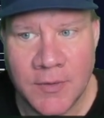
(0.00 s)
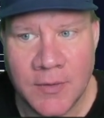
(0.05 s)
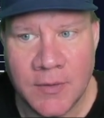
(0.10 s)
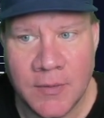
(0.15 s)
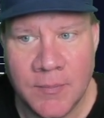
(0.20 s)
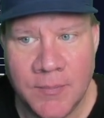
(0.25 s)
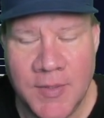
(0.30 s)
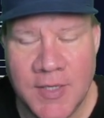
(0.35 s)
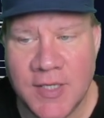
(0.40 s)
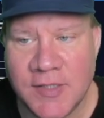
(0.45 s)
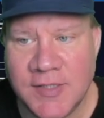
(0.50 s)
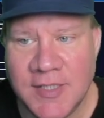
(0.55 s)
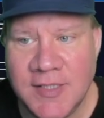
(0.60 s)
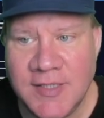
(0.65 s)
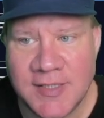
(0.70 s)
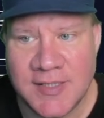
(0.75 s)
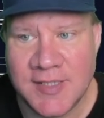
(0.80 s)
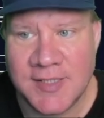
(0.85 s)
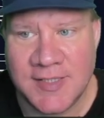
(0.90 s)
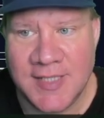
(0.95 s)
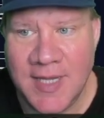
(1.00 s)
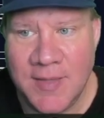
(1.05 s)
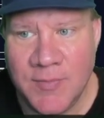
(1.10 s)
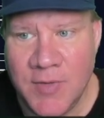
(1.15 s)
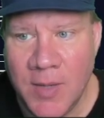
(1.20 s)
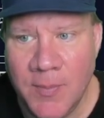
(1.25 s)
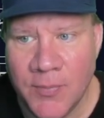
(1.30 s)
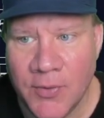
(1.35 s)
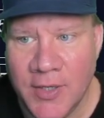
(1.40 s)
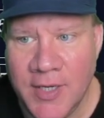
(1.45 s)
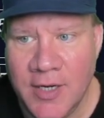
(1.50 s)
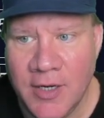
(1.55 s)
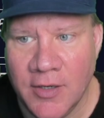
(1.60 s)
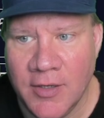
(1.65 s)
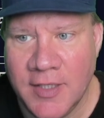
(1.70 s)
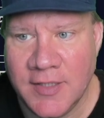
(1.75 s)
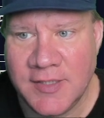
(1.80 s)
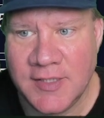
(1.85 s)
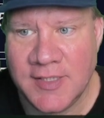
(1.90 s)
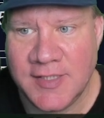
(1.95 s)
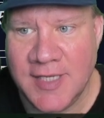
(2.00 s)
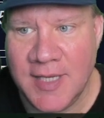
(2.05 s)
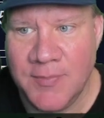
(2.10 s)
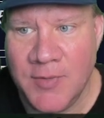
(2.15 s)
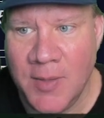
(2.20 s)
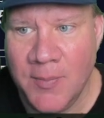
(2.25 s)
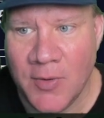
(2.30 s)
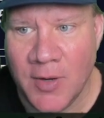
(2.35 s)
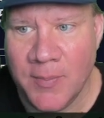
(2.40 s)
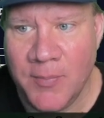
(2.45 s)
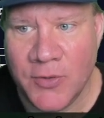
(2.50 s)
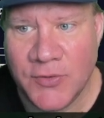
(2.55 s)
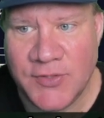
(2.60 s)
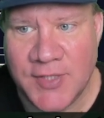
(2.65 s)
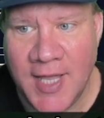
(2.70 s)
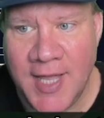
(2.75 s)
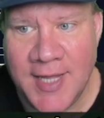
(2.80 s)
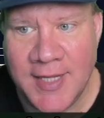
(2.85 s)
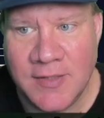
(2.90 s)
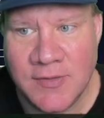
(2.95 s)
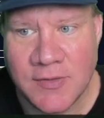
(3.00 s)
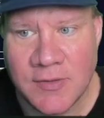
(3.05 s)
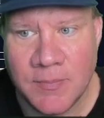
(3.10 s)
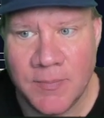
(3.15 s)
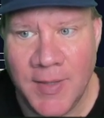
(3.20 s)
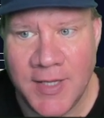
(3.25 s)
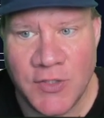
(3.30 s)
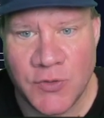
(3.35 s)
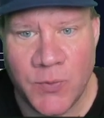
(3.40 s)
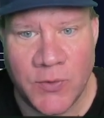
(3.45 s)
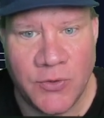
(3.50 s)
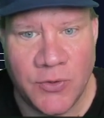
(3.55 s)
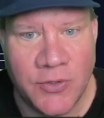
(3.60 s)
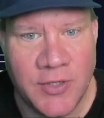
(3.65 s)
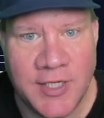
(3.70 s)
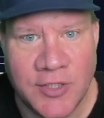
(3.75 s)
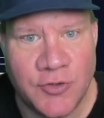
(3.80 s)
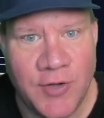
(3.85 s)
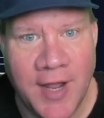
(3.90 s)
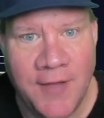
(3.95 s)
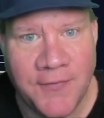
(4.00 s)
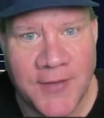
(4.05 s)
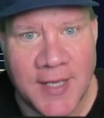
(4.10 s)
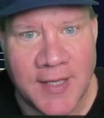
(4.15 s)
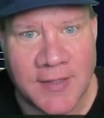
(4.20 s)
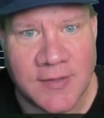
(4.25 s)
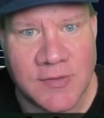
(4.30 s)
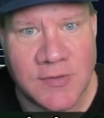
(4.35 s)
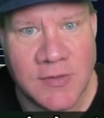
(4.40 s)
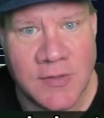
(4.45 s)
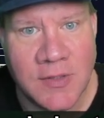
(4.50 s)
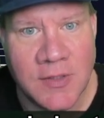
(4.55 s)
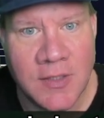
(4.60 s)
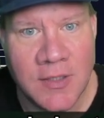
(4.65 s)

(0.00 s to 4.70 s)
because it's the same number here. It's the same number on both sides, minus 130 at DraftKings.